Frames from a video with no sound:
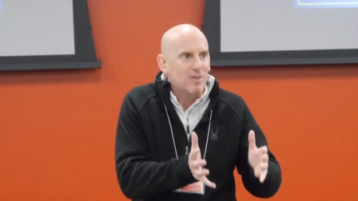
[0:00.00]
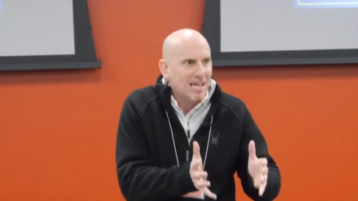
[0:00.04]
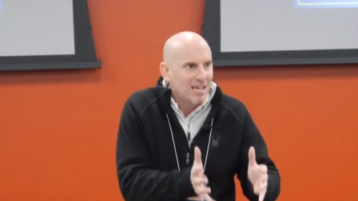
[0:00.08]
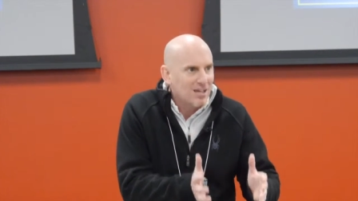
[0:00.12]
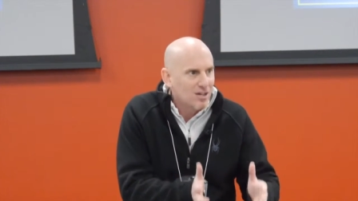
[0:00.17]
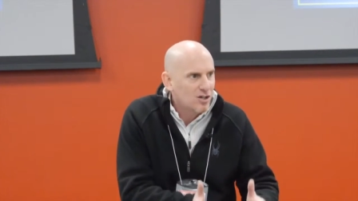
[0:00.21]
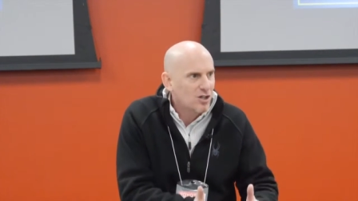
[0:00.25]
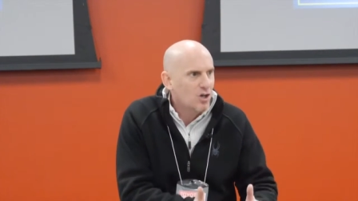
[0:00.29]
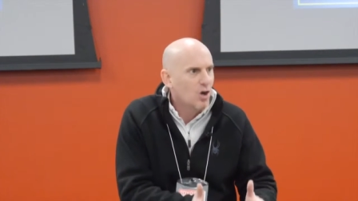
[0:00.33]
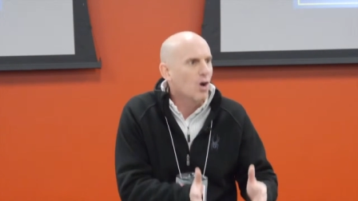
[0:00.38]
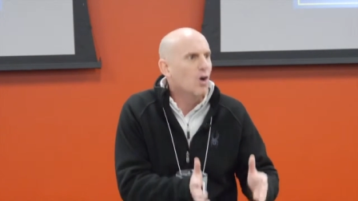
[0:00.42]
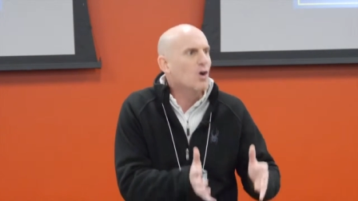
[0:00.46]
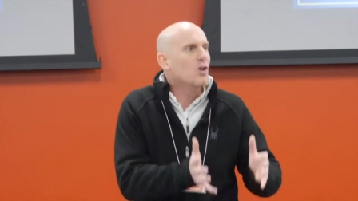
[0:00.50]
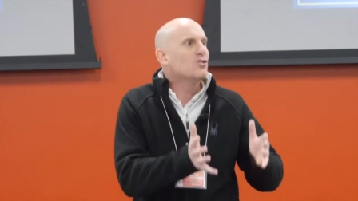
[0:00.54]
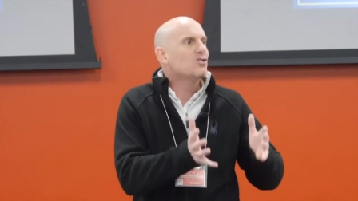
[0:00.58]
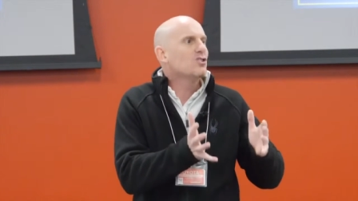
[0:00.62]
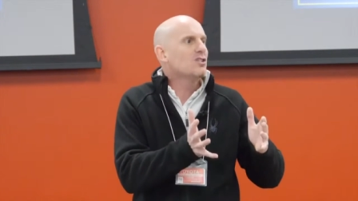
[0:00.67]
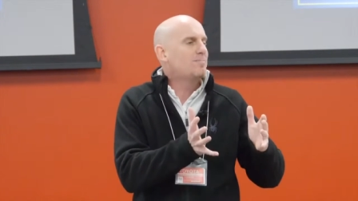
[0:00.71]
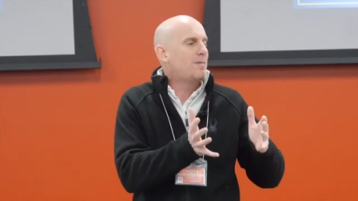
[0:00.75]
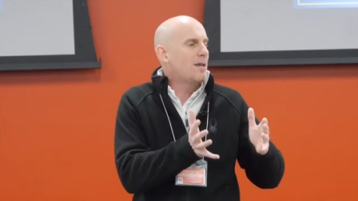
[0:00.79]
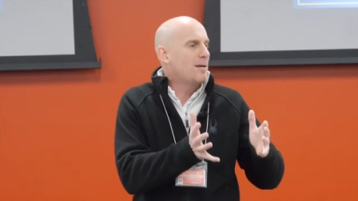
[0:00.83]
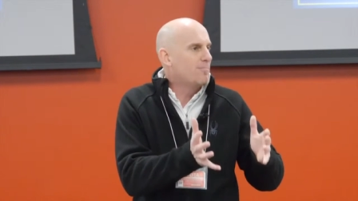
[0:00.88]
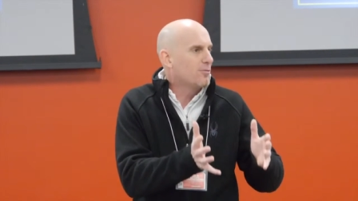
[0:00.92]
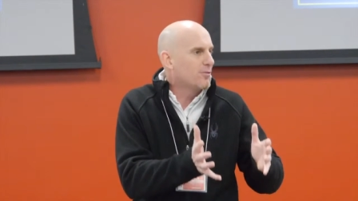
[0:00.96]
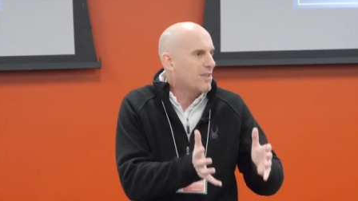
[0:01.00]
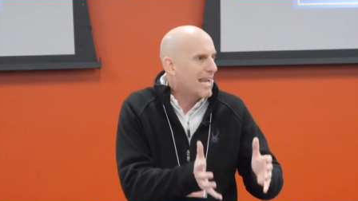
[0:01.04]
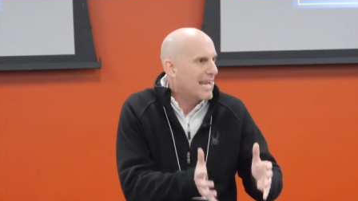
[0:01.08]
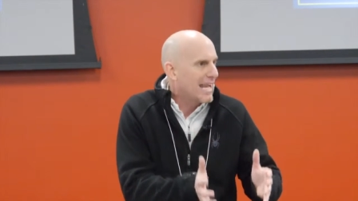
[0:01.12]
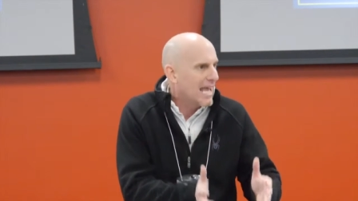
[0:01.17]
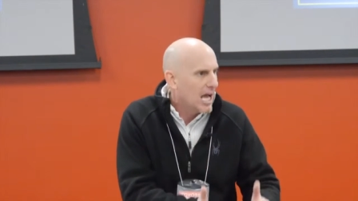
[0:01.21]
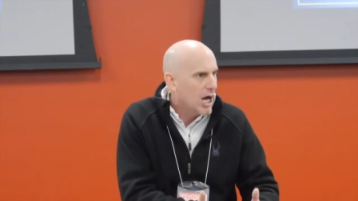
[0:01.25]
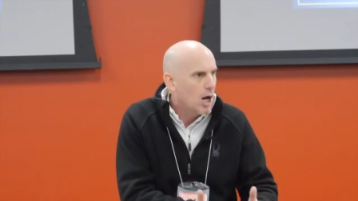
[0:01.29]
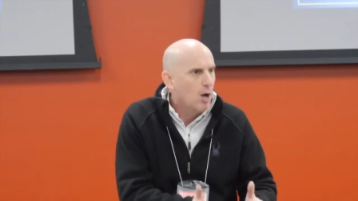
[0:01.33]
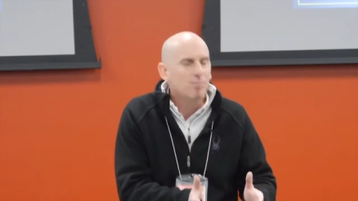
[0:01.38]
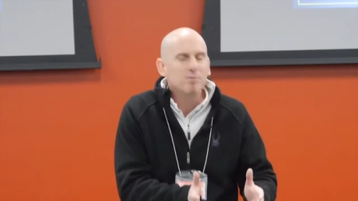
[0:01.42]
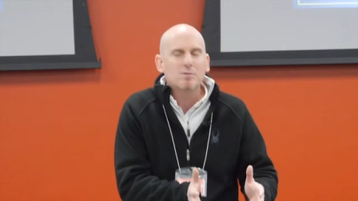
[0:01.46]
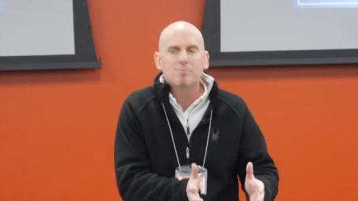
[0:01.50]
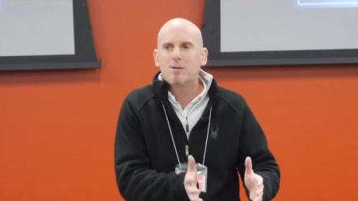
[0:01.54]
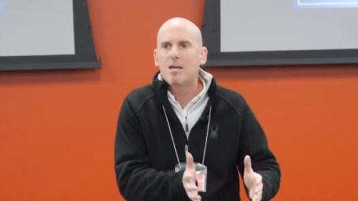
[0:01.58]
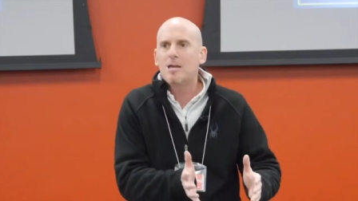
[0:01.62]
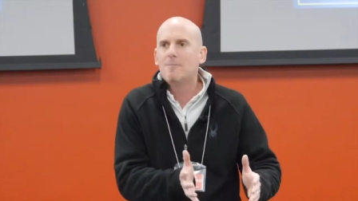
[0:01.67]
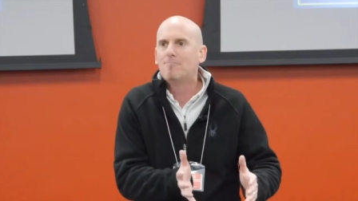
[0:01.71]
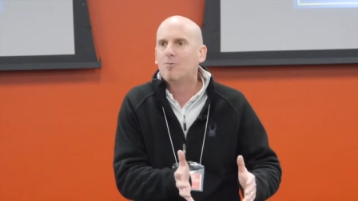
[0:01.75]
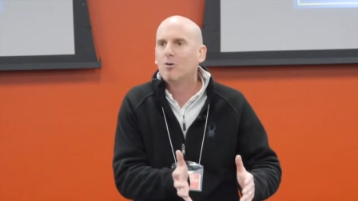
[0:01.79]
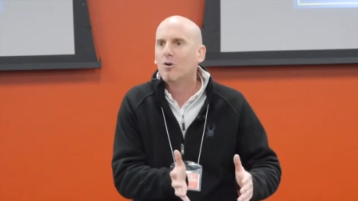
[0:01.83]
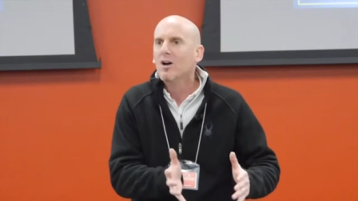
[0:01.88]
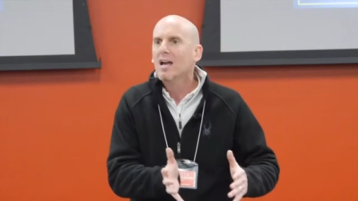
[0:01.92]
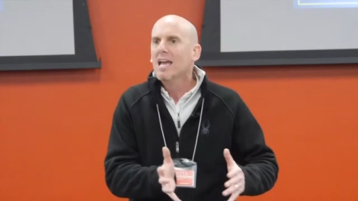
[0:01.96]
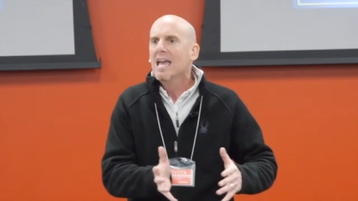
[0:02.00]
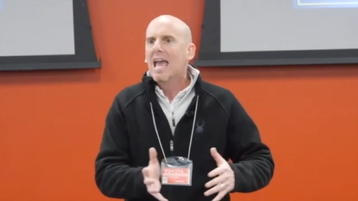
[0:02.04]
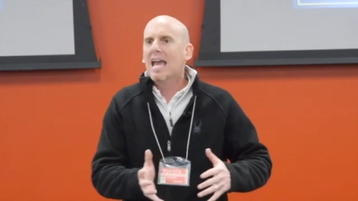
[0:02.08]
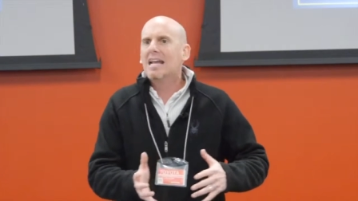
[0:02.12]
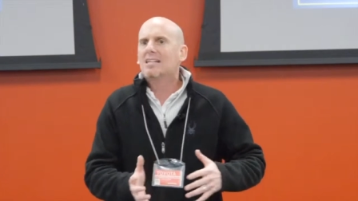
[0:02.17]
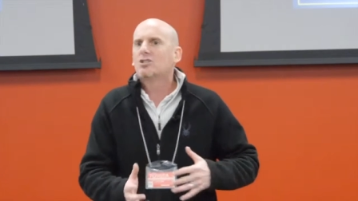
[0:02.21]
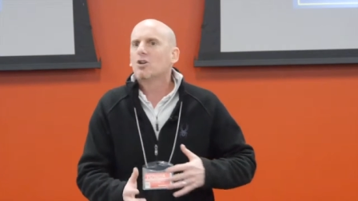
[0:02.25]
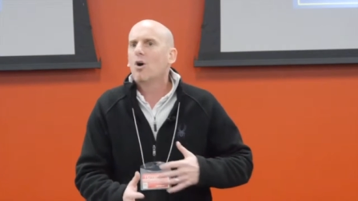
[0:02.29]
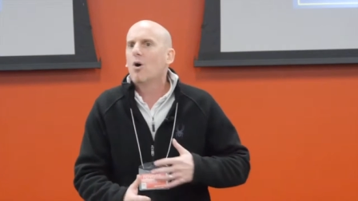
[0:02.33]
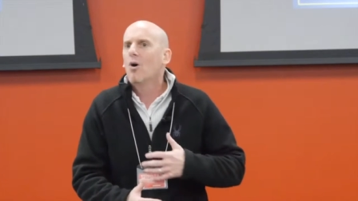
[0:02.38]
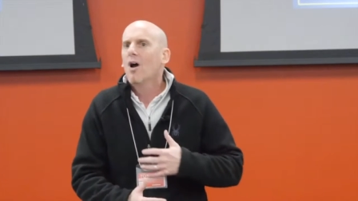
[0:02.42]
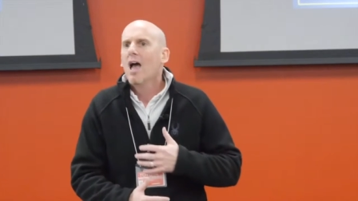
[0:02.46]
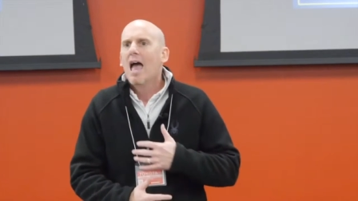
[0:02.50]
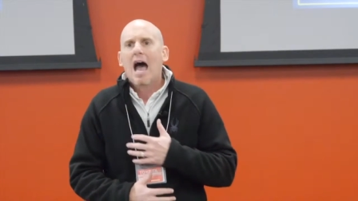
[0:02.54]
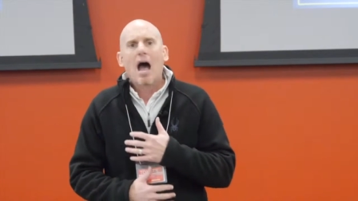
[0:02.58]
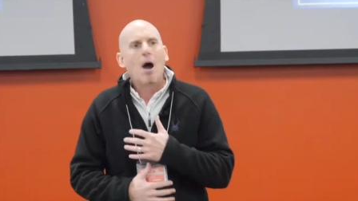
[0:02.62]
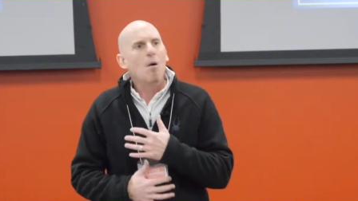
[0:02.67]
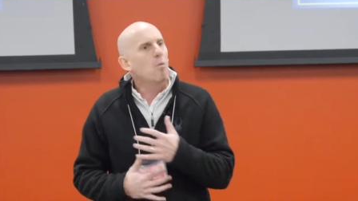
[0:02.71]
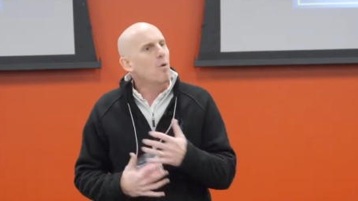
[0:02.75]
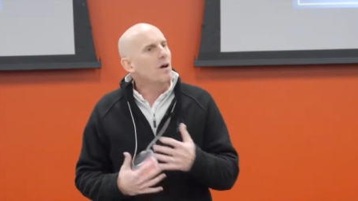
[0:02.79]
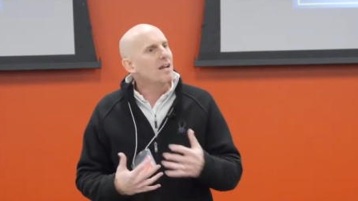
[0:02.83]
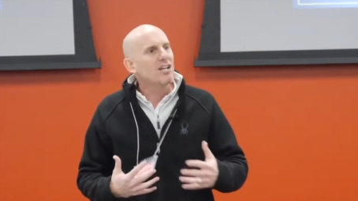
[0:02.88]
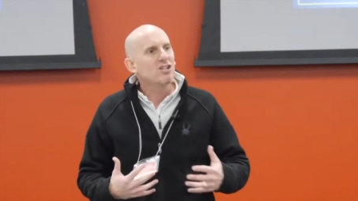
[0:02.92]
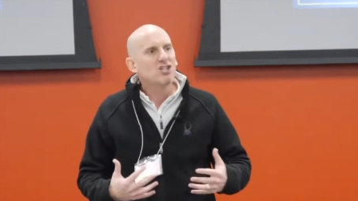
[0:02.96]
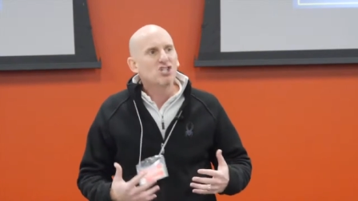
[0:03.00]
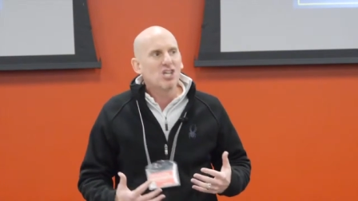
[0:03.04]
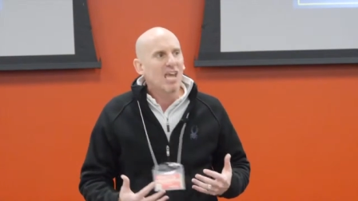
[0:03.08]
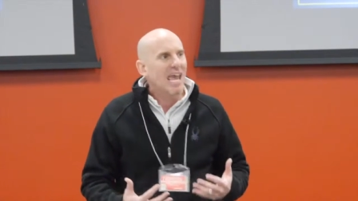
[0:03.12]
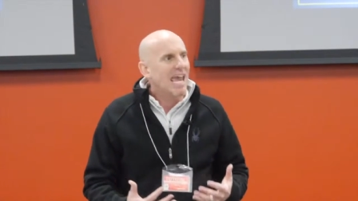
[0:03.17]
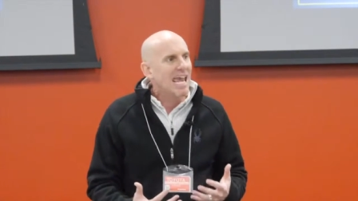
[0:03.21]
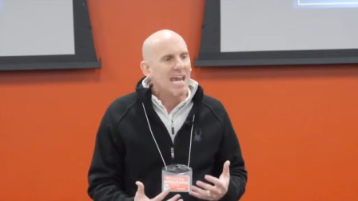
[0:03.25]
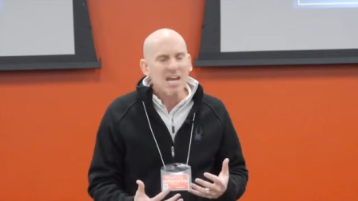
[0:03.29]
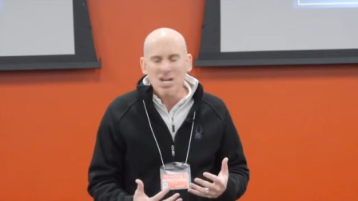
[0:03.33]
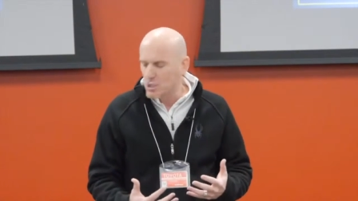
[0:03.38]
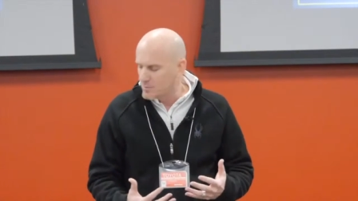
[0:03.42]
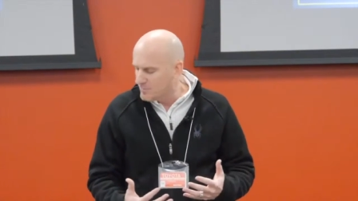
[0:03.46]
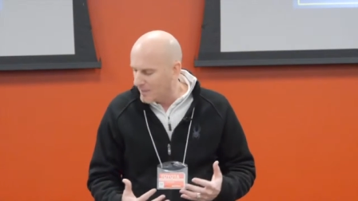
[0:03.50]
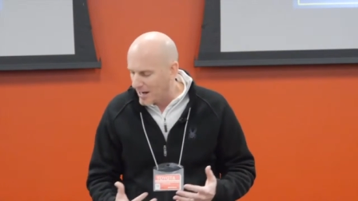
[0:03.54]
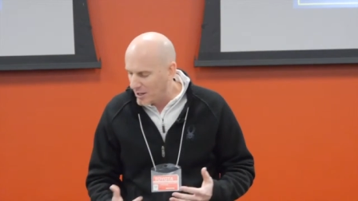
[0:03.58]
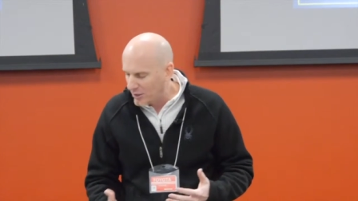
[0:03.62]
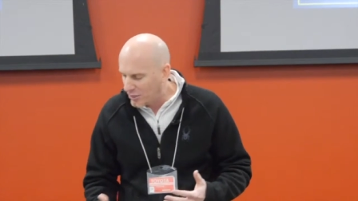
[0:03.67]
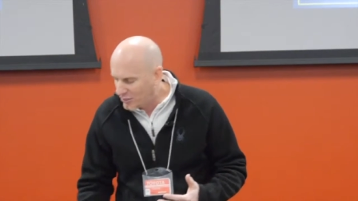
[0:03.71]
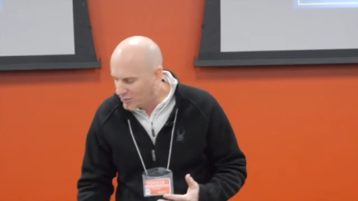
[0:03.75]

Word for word: that encourages people, that helps people. And so I want to change my